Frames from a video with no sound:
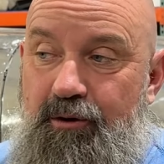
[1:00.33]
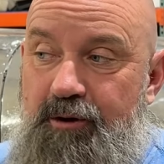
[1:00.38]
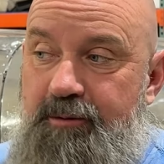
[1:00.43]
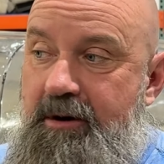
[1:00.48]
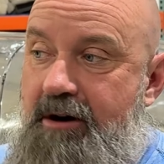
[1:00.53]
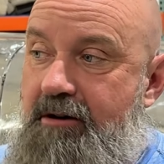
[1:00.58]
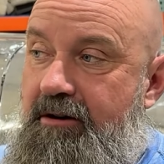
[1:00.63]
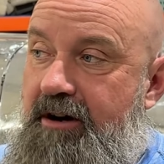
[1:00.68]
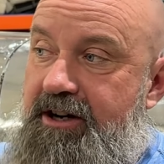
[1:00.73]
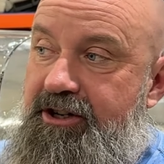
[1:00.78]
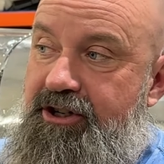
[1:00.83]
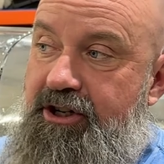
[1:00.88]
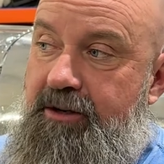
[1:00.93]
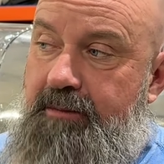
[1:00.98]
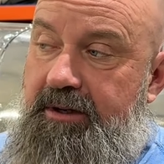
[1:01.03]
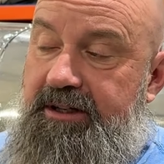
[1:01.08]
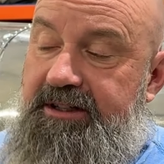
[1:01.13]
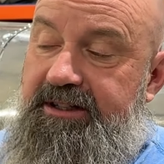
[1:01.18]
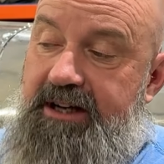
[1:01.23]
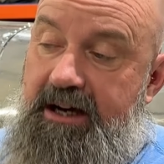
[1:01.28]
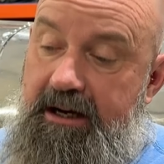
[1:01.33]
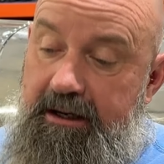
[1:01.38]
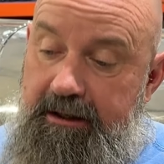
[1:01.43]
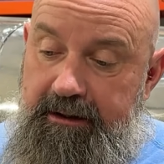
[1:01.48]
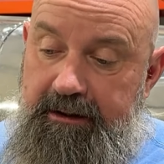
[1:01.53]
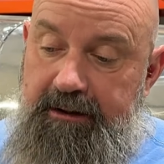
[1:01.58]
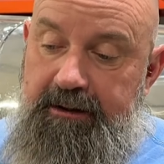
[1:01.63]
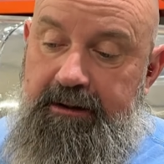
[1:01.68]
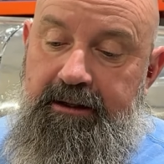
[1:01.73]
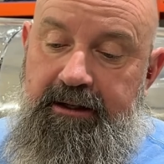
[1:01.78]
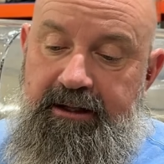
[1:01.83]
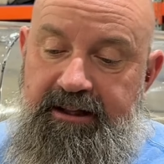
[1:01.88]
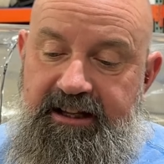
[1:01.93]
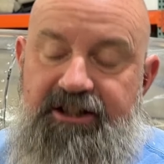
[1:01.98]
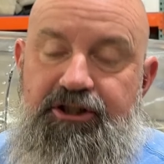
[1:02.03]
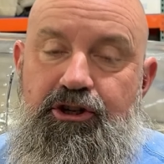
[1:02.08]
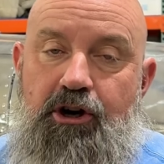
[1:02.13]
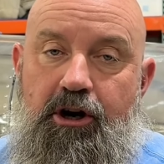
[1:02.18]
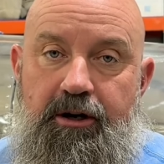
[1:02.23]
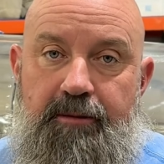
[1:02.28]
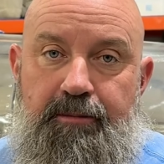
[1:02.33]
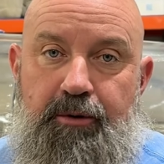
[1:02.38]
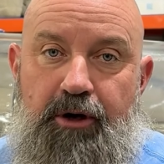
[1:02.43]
horsepower engine, but they started